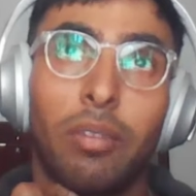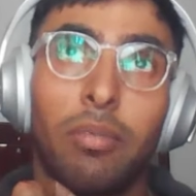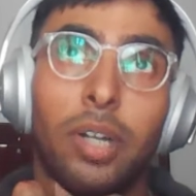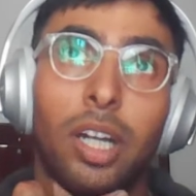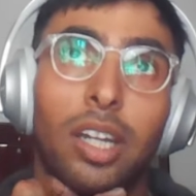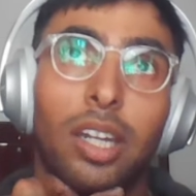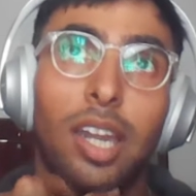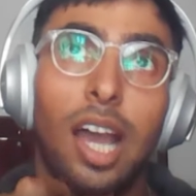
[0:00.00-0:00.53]

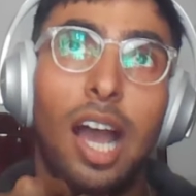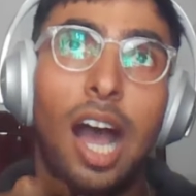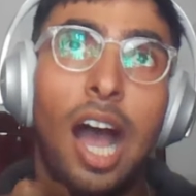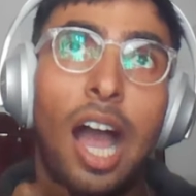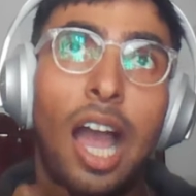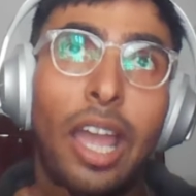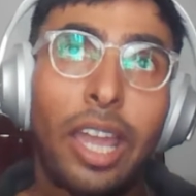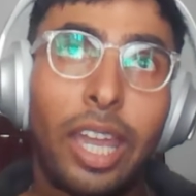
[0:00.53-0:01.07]
but
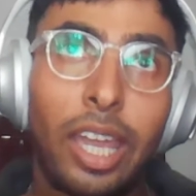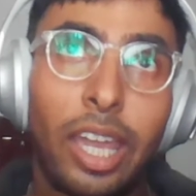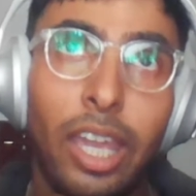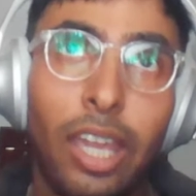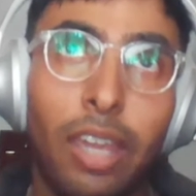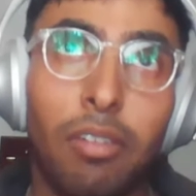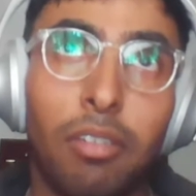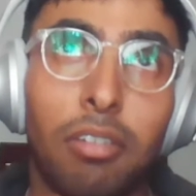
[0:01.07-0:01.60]

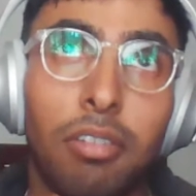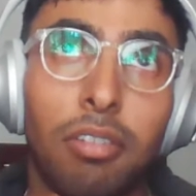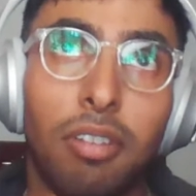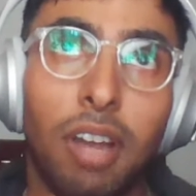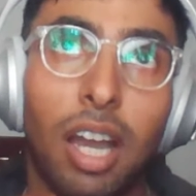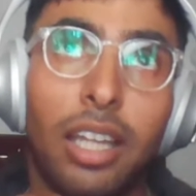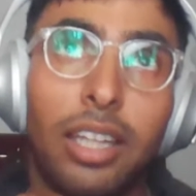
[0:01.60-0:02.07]
I